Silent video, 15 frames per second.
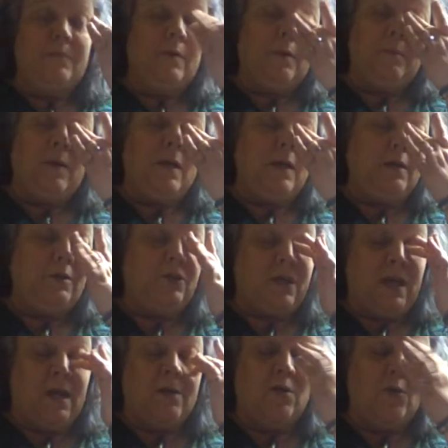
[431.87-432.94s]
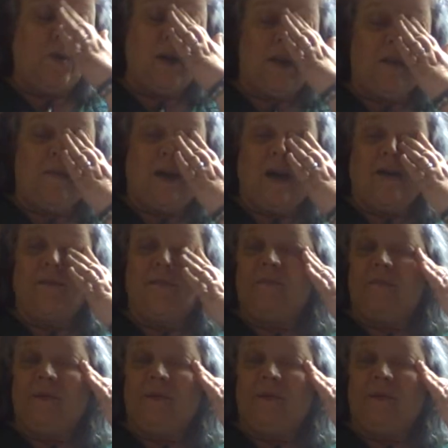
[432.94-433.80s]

I mean, she can't do any of that